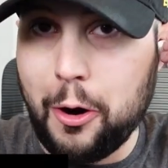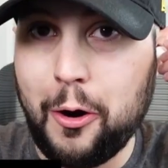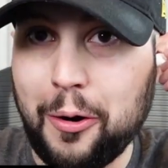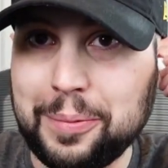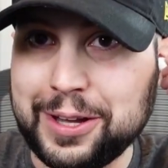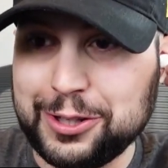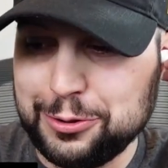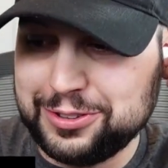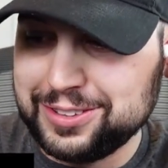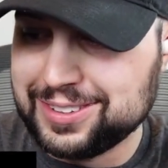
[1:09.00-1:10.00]
oh, good
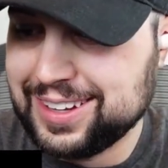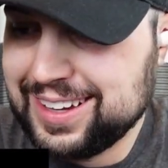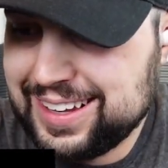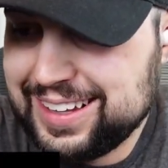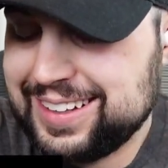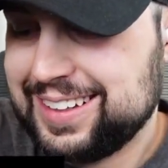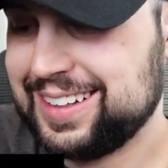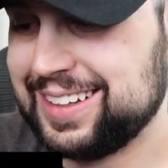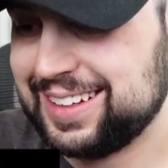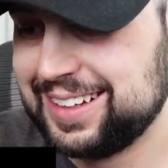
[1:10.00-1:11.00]
goosies.
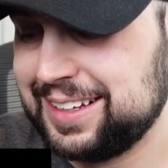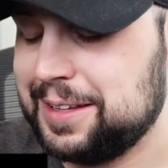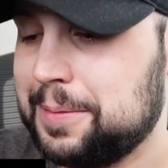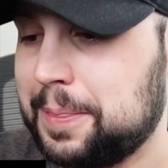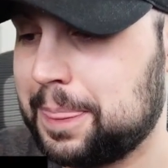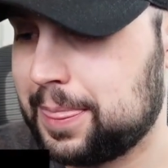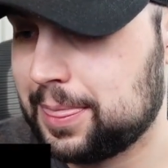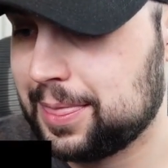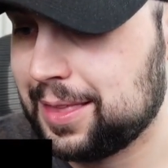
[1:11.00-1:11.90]
This is a new beginning.